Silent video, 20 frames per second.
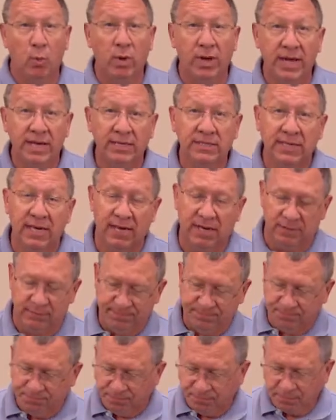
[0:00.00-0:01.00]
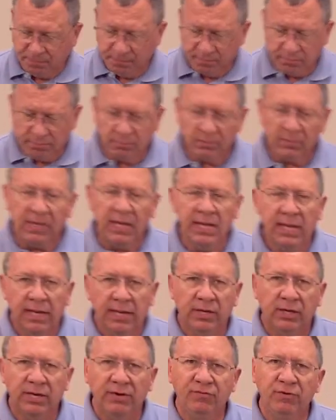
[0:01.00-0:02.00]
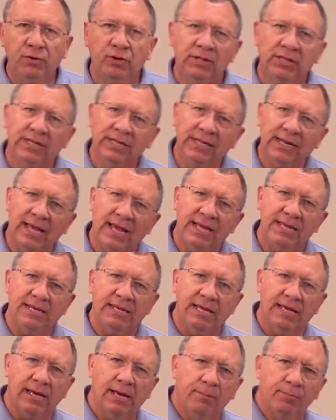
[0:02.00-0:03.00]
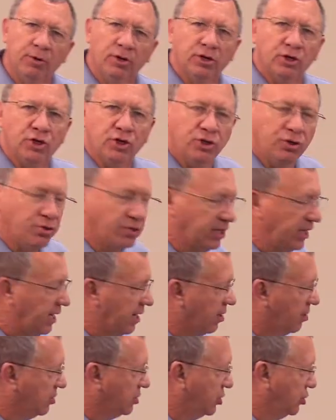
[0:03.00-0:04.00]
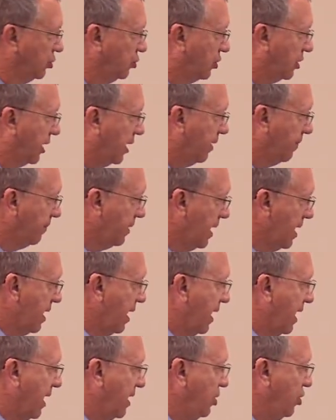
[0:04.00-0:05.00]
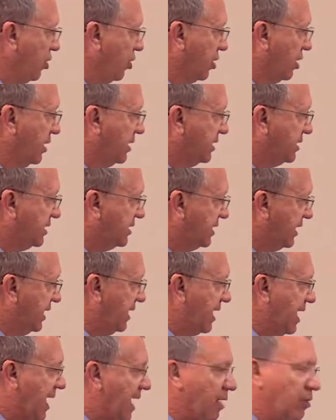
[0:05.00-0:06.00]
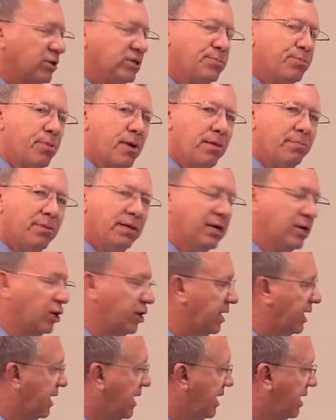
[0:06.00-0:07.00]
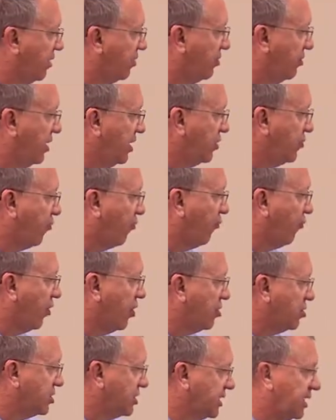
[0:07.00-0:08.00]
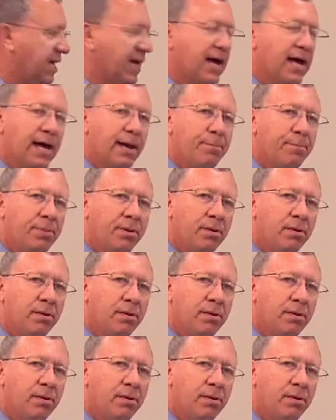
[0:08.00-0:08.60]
ways out, give you a little idea. I'm going to shoot the Airzooka, and you're going to see how it's probably going to hit this first cup